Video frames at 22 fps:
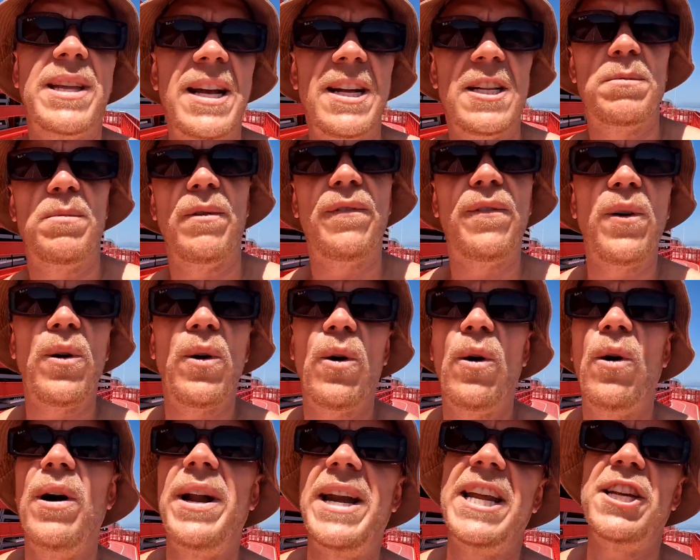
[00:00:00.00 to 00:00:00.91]
kids
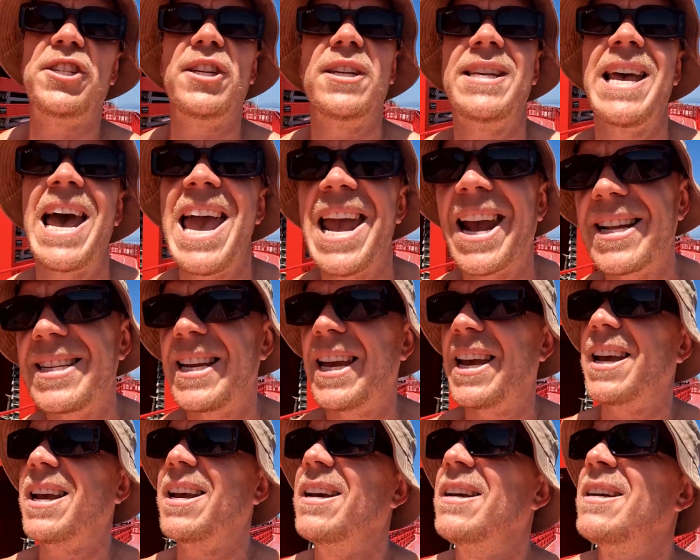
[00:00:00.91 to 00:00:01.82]
before and it's just
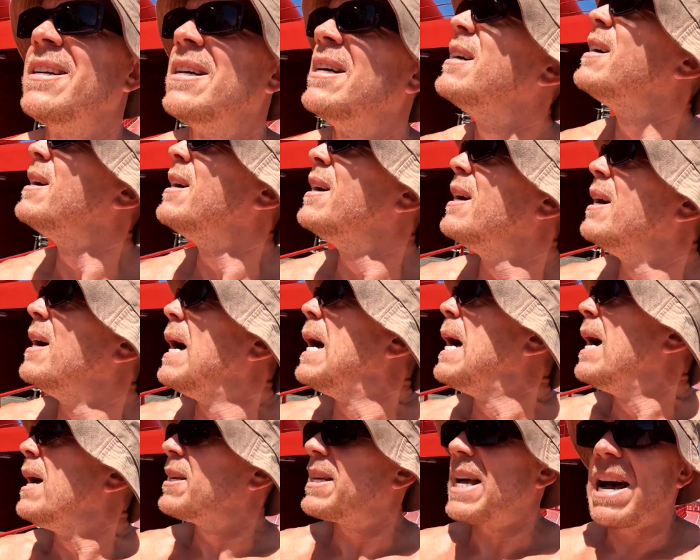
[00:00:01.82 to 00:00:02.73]
hectic.
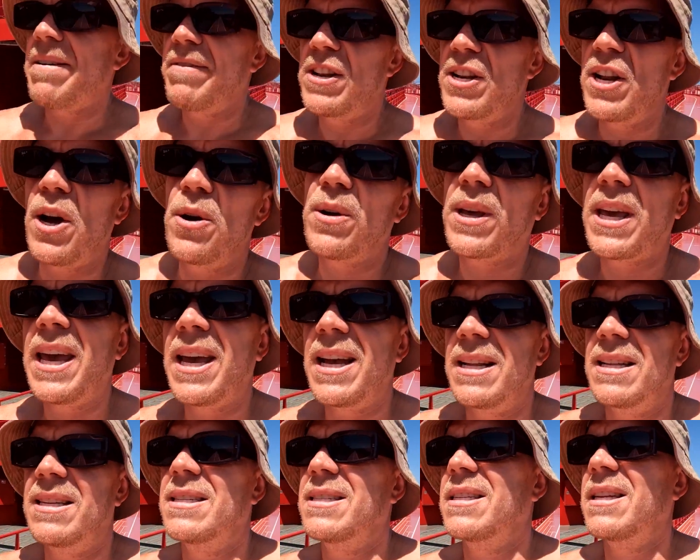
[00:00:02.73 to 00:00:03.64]
So having no
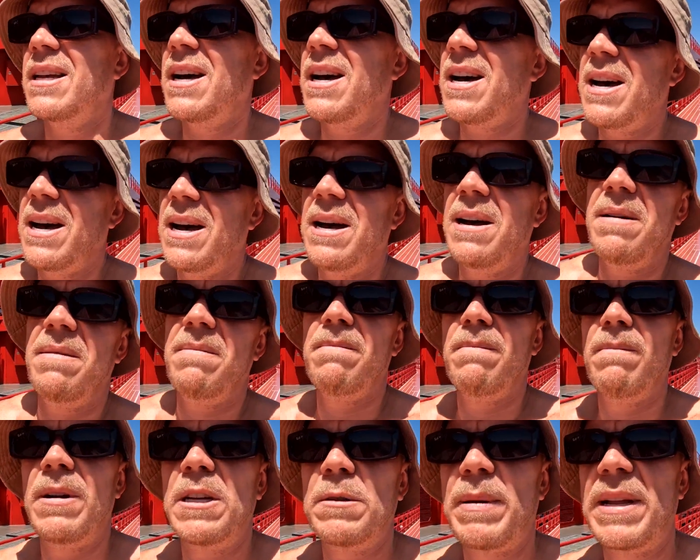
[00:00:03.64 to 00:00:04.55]
kids,
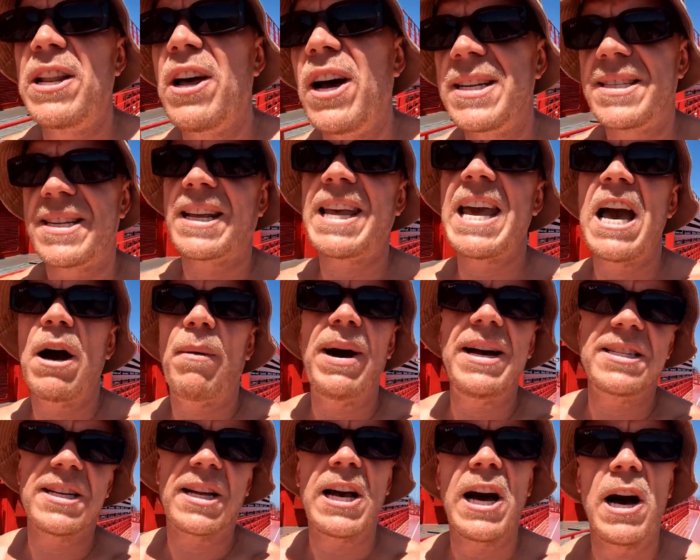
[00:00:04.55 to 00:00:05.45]
it's been nice to get away
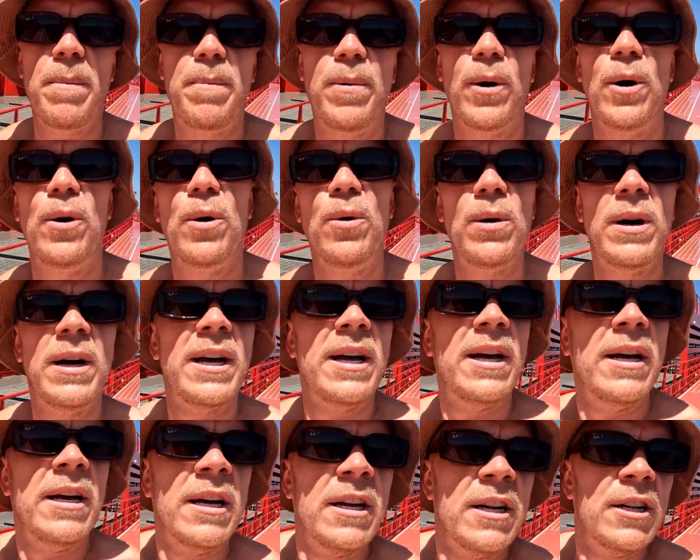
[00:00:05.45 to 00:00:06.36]
as a couple,
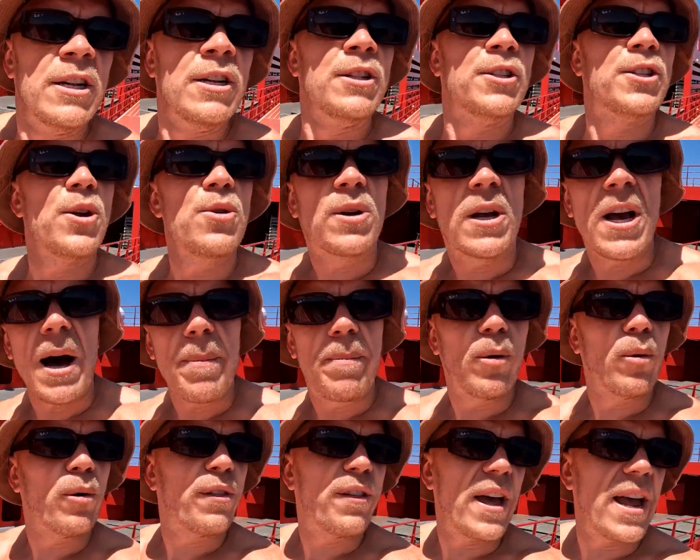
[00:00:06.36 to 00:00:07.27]
do
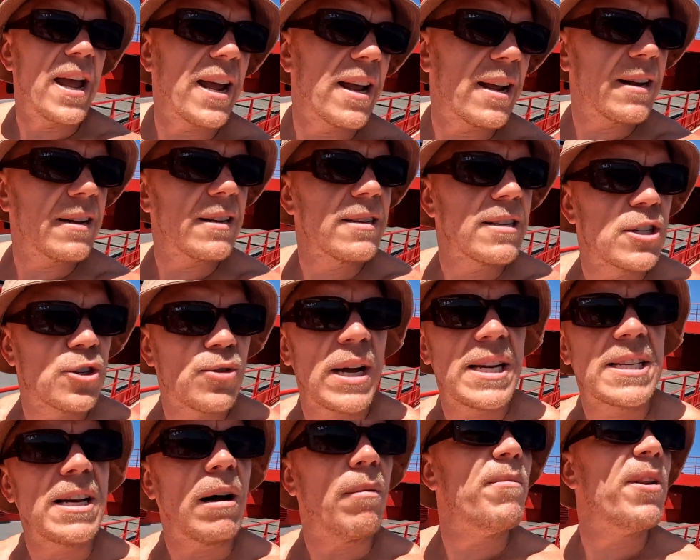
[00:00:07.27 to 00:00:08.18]
couple things,
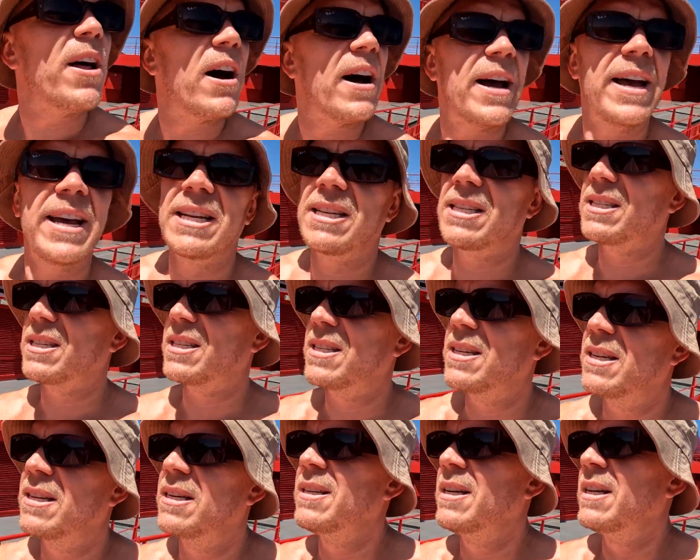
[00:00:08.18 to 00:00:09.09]
dress up nice.
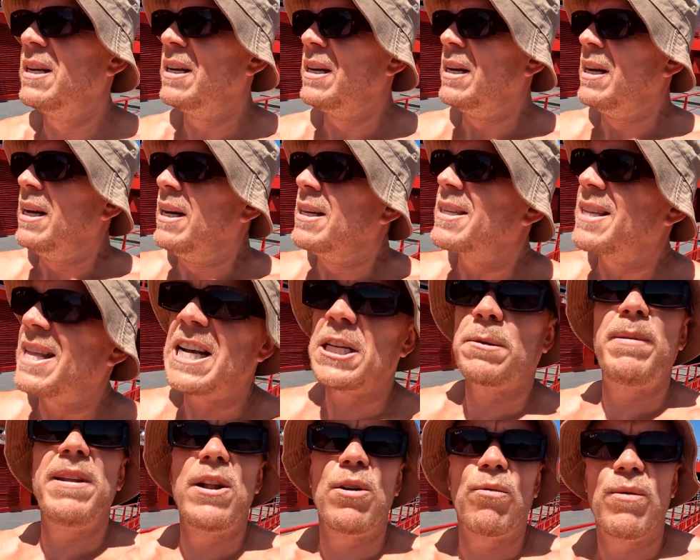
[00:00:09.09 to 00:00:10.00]
So that's
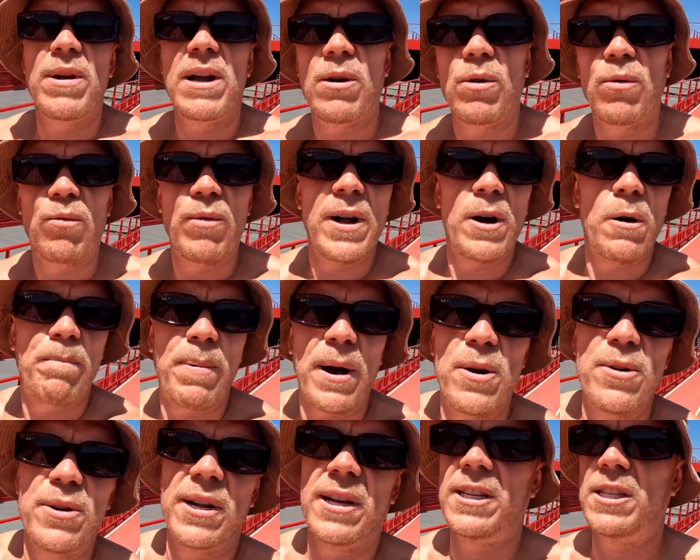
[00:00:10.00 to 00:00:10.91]
been a real
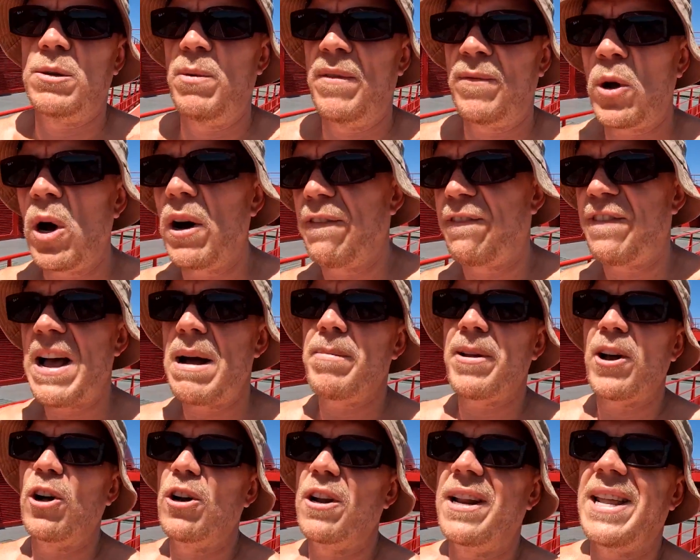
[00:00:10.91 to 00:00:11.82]
bonus. We've got a
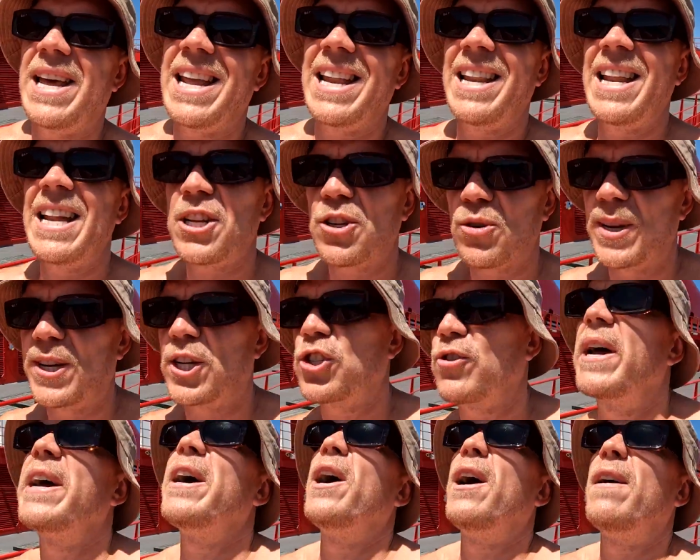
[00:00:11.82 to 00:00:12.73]
family holiday literally
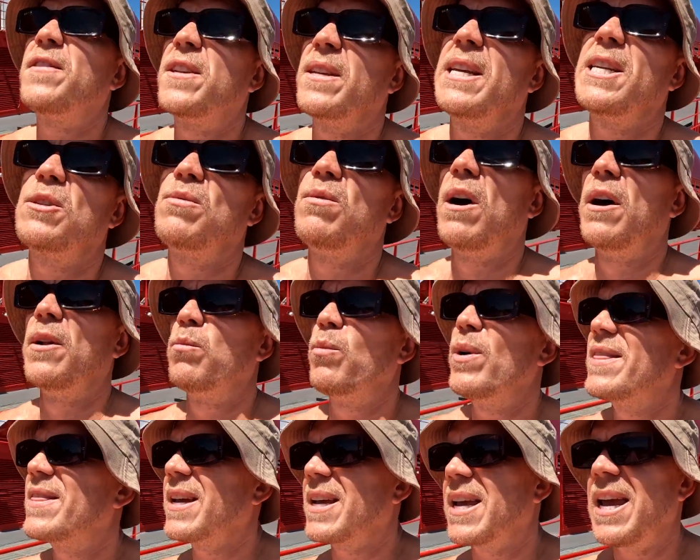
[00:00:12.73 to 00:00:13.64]
straight after this one,
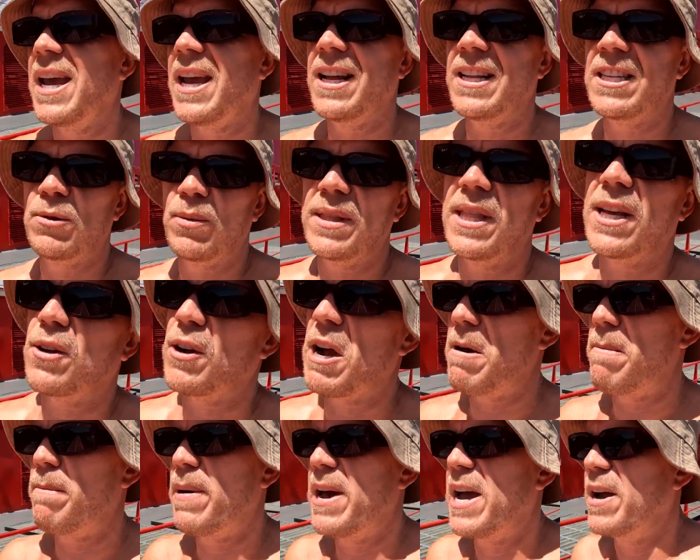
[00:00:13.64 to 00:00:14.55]
with the kids, with the
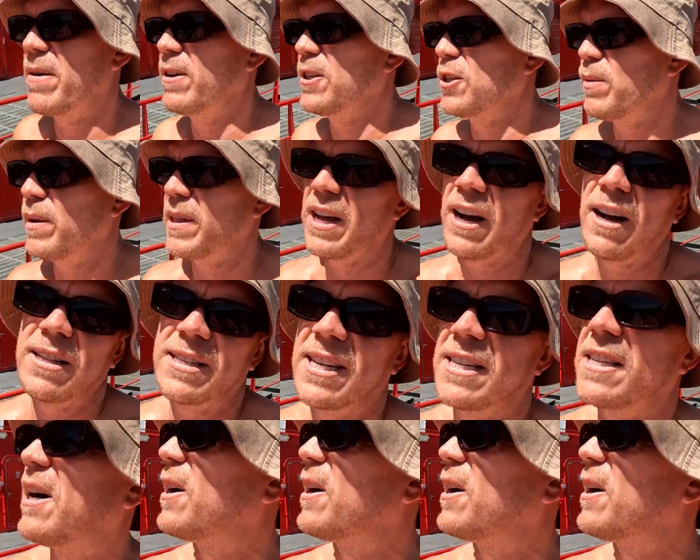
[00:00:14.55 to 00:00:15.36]
grandparents, with aunties,